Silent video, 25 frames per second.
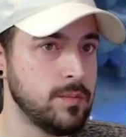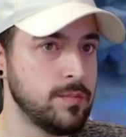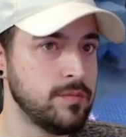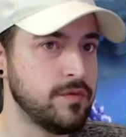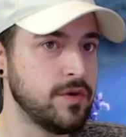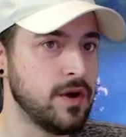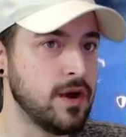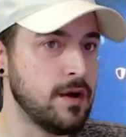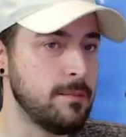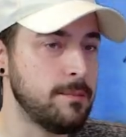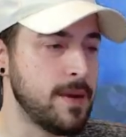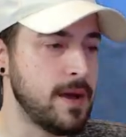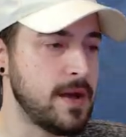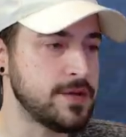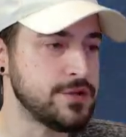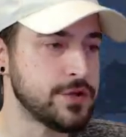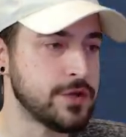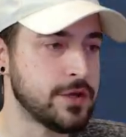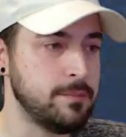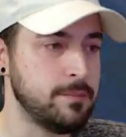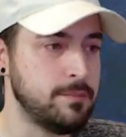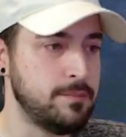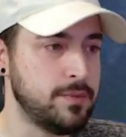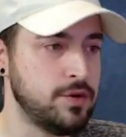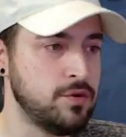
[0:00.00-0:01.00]
got Magic
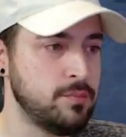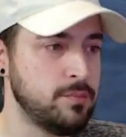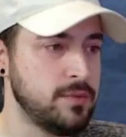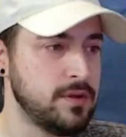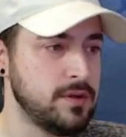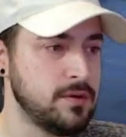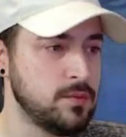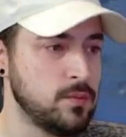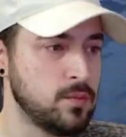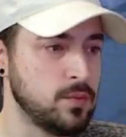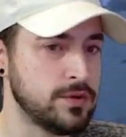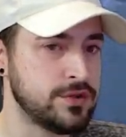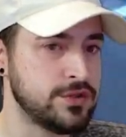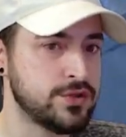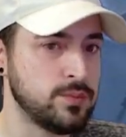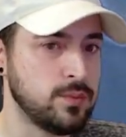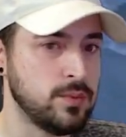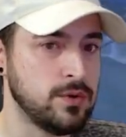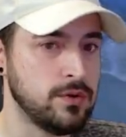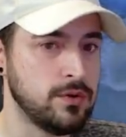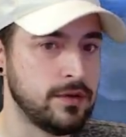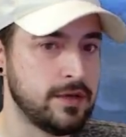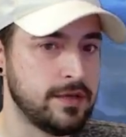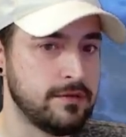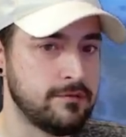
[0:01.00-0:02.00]
Imbuement, which
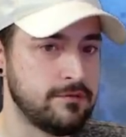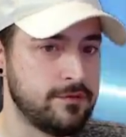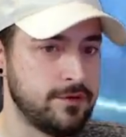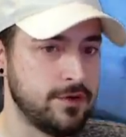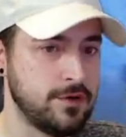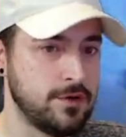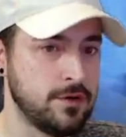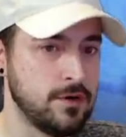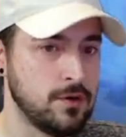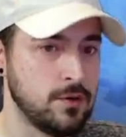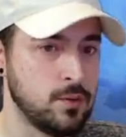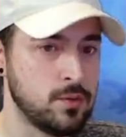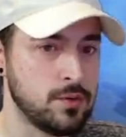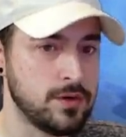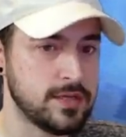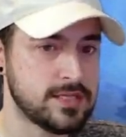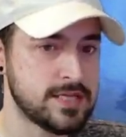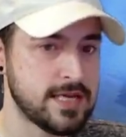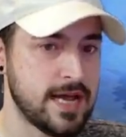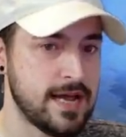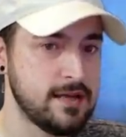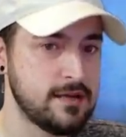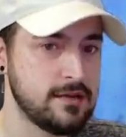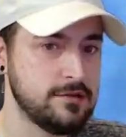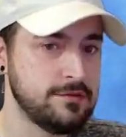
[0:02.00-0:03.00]
will give your own
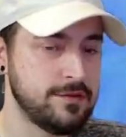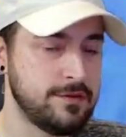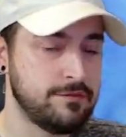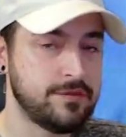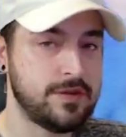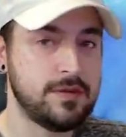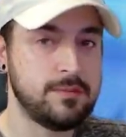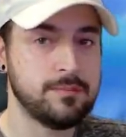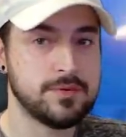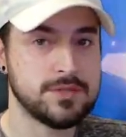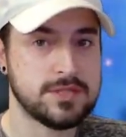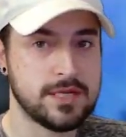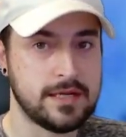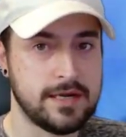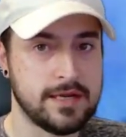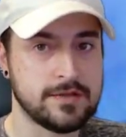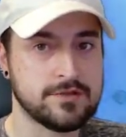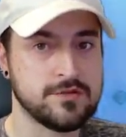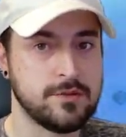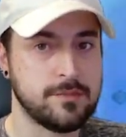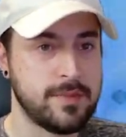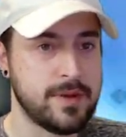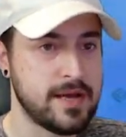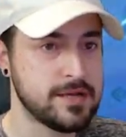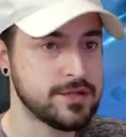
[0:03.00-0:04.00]
attacks 15%
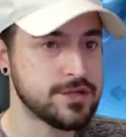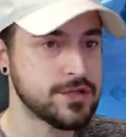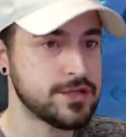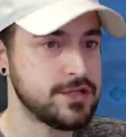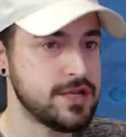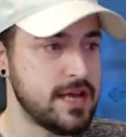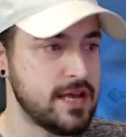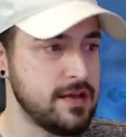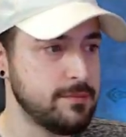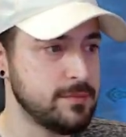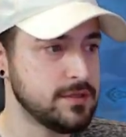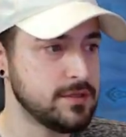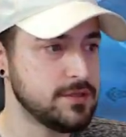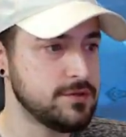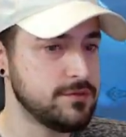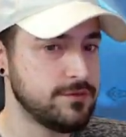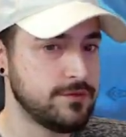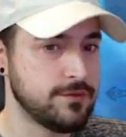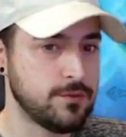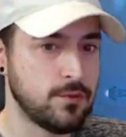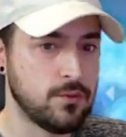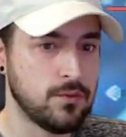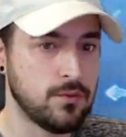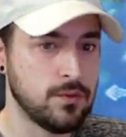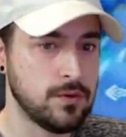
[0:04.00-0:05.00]
extra magic damage
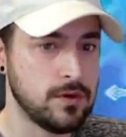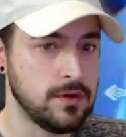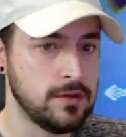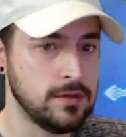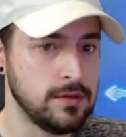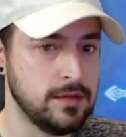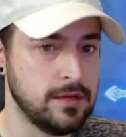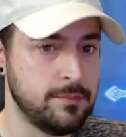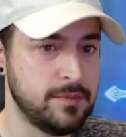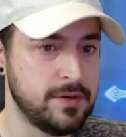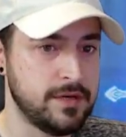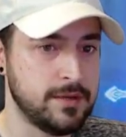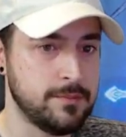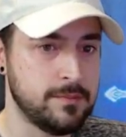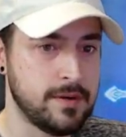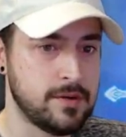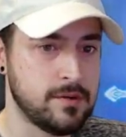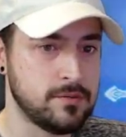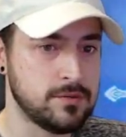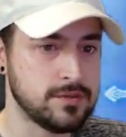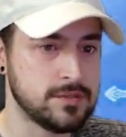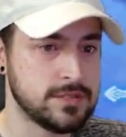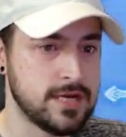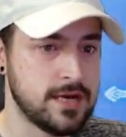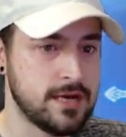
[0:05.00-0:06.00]
for a limited
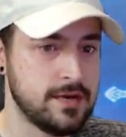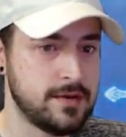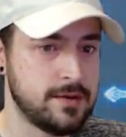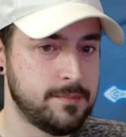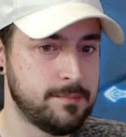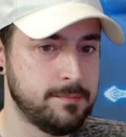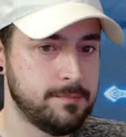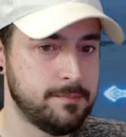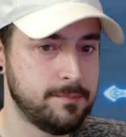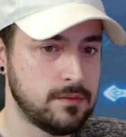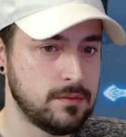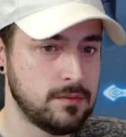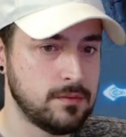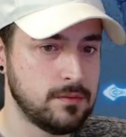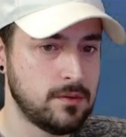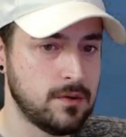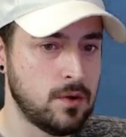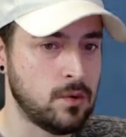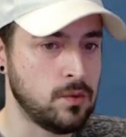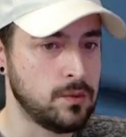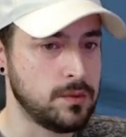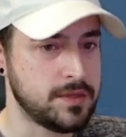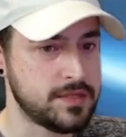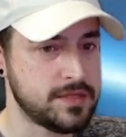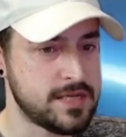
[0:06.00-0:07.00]
amount of time,
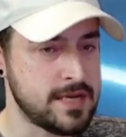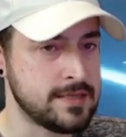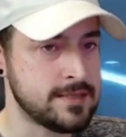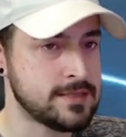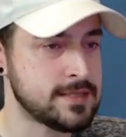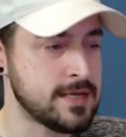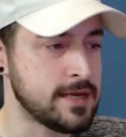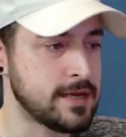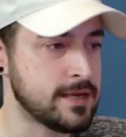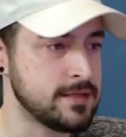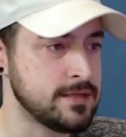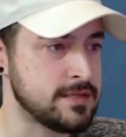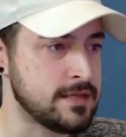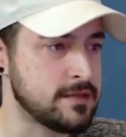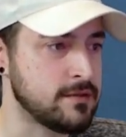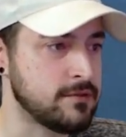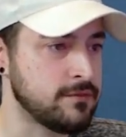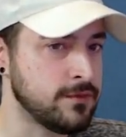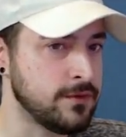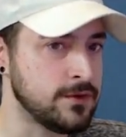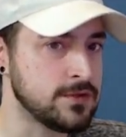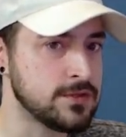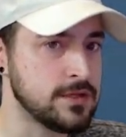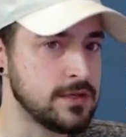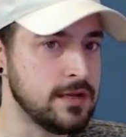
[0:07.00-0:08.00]
only 10 seconds at the
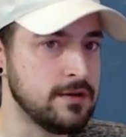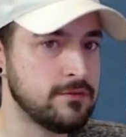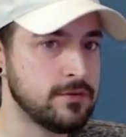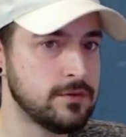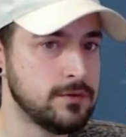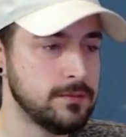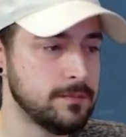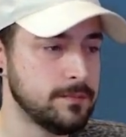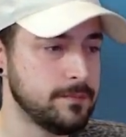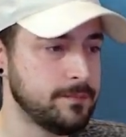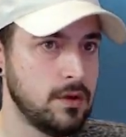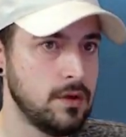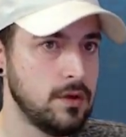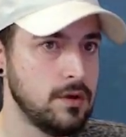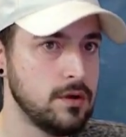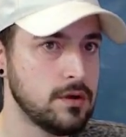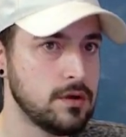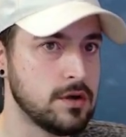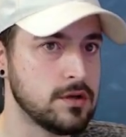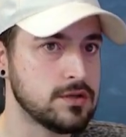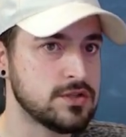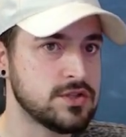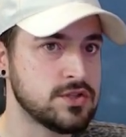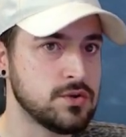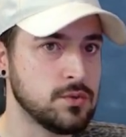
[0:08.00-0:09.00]
first level. We've
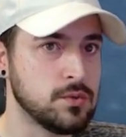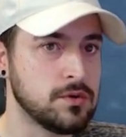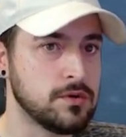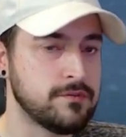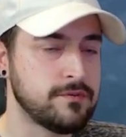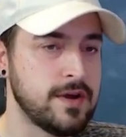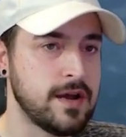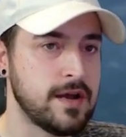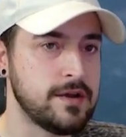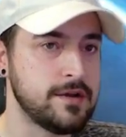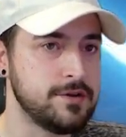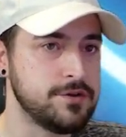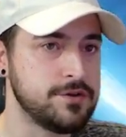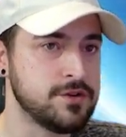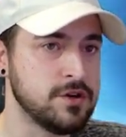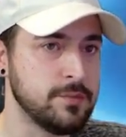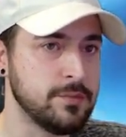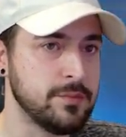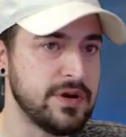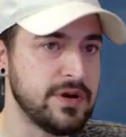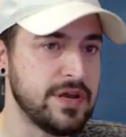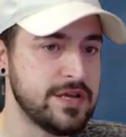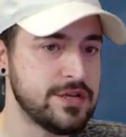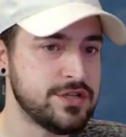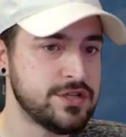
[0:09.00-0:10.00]
got Sword of High
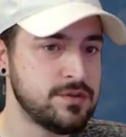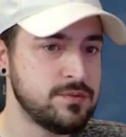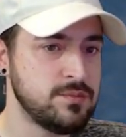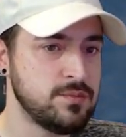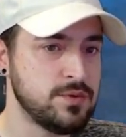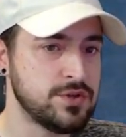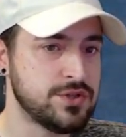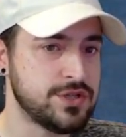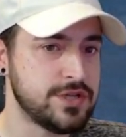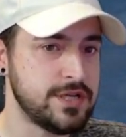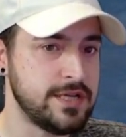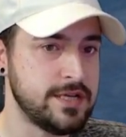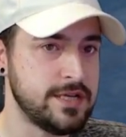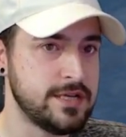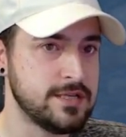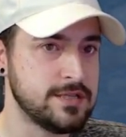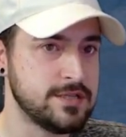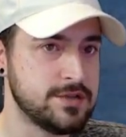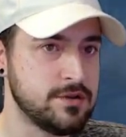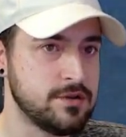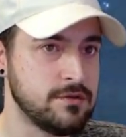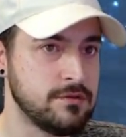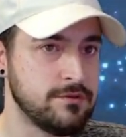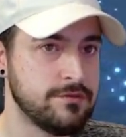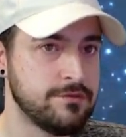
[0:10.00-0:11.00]
Determination, which is
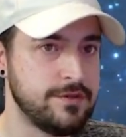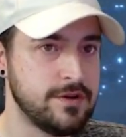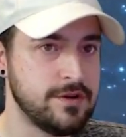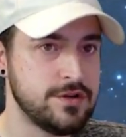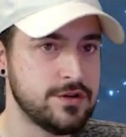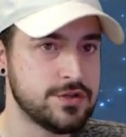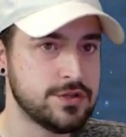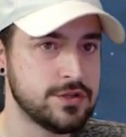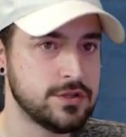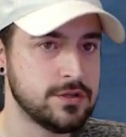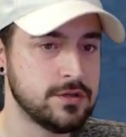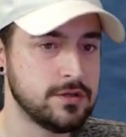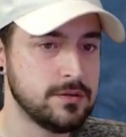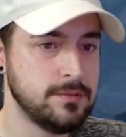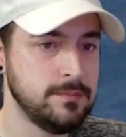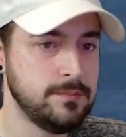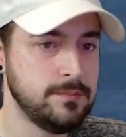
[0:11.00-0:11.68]
your finisher,